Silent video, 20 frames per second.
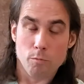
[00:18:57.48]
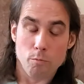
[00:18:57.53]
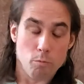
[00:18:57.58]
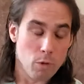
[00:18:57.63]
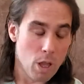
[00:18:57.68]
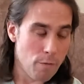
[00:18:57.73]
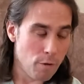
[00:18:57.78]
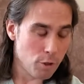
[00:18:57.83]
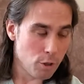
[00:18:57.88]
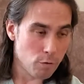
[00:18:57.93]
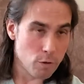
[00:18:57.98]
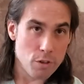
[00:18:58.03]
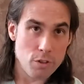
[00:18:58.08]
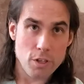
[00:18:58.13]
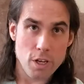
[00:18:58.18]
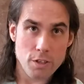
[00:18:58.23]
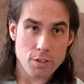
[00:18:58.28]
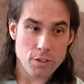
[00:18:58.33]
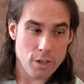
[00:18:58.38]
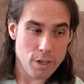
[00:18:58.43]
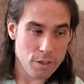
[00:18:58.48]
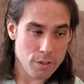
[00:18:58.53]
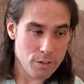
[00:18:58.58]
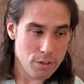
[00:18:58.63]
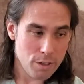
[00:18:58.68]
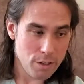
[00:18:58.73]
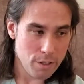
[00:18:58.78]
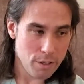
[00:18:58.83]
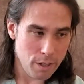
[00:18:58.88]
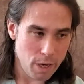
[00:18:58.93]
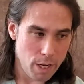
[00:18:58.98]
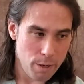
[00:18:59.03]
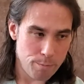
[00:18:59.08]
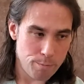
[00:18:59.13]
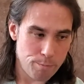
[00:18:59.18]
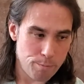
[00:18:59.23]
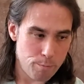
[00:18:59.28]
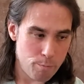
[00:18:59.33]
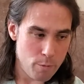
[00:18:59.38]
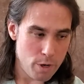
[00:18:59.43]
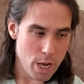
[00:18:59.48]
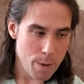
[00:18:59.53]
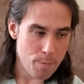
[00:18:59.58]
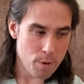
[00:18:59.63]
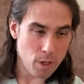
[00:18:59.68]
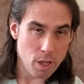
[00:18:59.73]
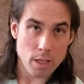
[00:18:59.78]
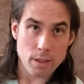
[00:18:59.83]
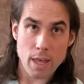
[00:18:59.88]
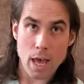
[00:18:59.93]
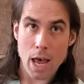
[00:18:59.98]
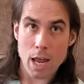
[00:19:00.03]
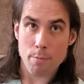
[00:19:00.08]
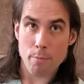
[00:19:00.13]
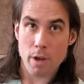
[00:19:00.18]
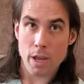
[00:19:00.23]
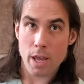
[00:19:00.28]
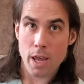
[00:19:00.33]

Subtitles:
levels of resistance, and I manipulate that in my